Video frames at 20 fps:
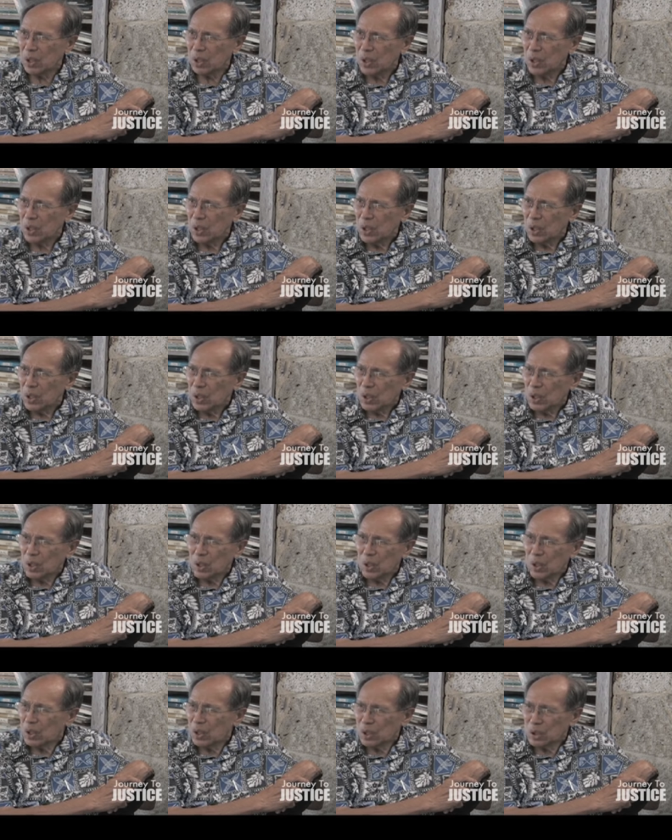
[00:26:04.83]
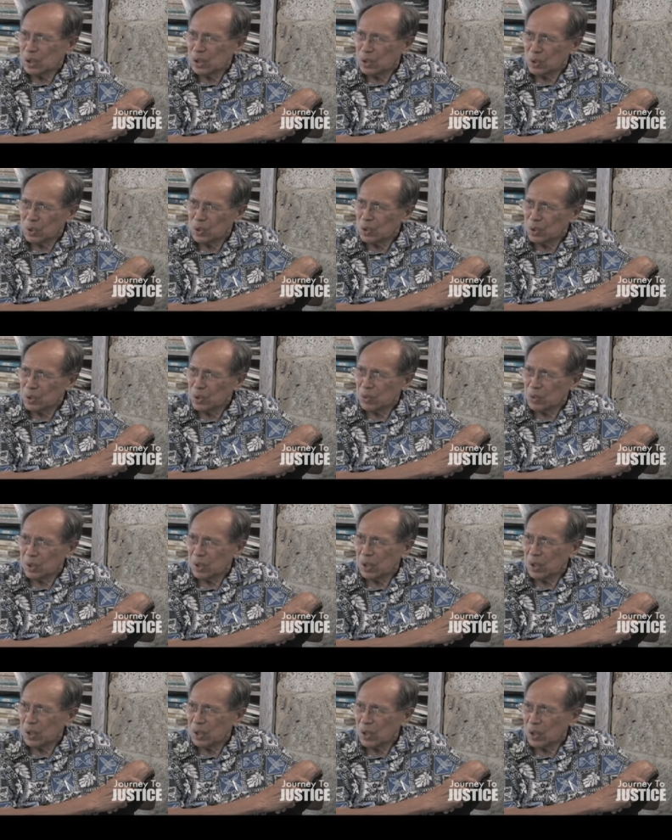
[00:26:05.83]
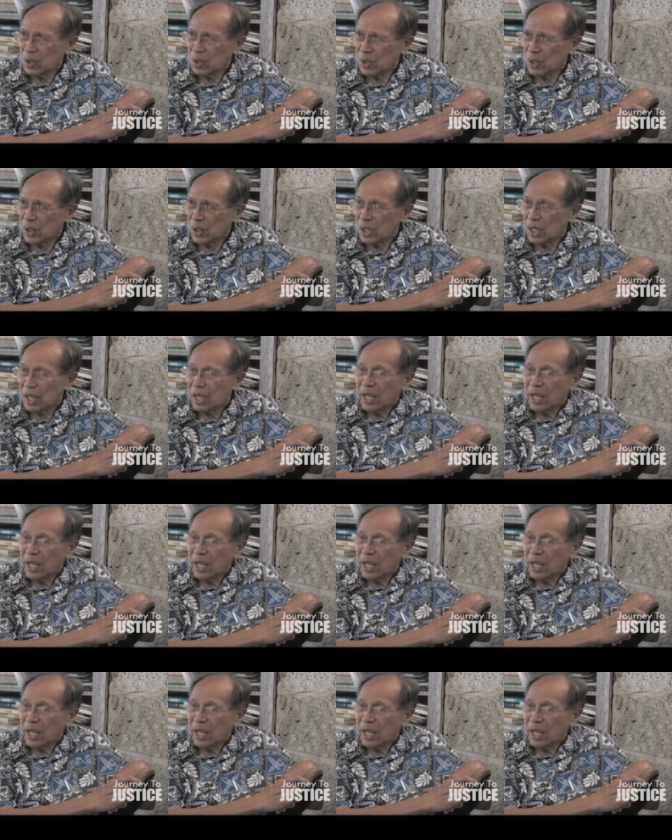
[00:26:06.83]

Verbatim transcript: Mm -hmm. You know, that's mm -hmm. the only way, right?